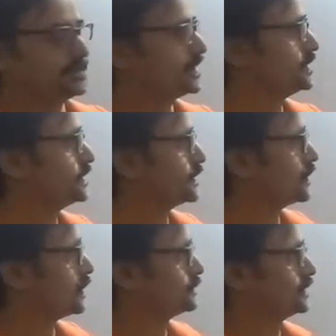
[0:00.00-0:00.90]
There is an
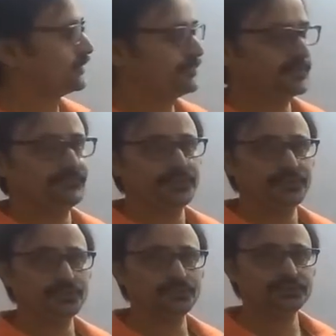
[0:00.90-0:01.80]
option where we
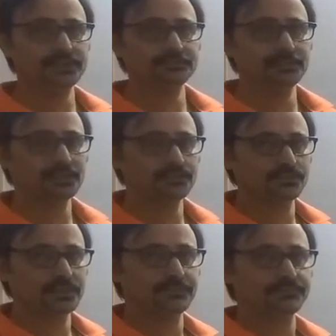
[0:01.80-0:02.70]
need to check mark,
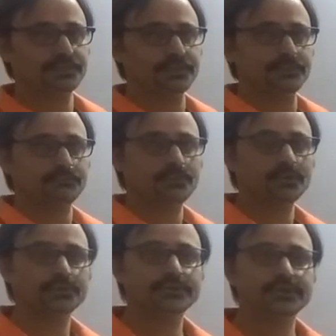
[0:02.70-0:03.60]
okay,
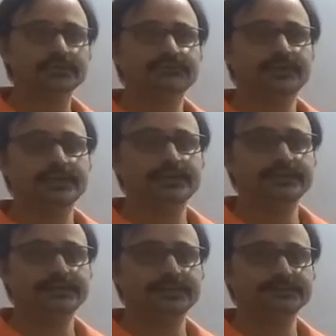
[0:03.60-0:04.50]
borrower didn't file
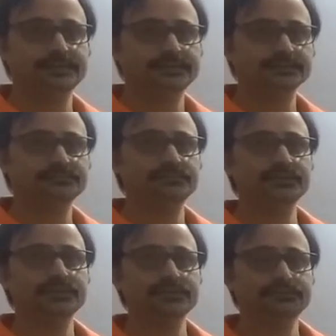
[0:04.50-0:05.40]
any tax returns. We
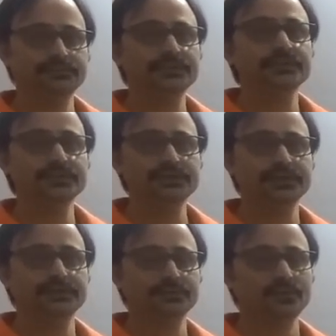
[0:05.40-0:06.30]
need
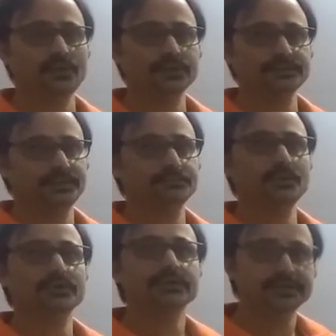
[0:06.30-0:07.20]
a record that
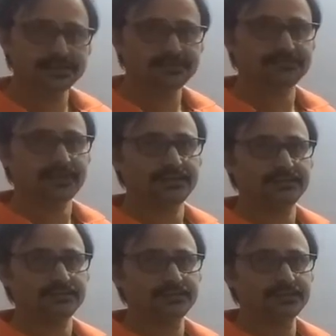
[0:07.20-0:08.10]
borrower didn't file.
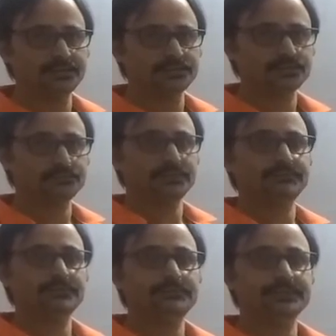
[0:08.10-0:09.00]
So we
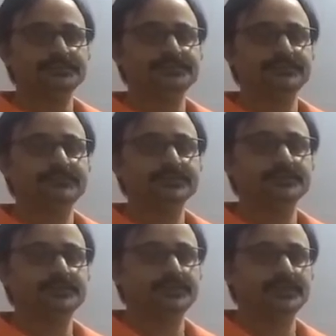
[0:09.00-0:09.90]
will be
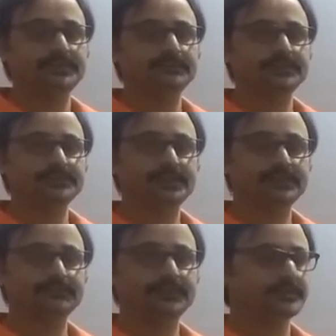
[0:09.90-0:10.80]
receiving,
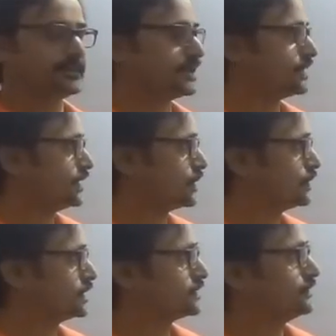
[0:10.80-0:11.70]
that
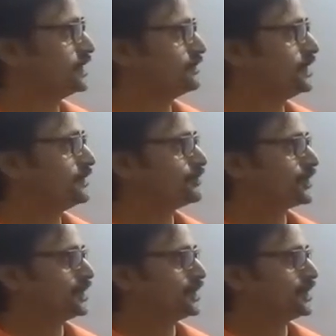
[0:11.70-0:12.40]
request will be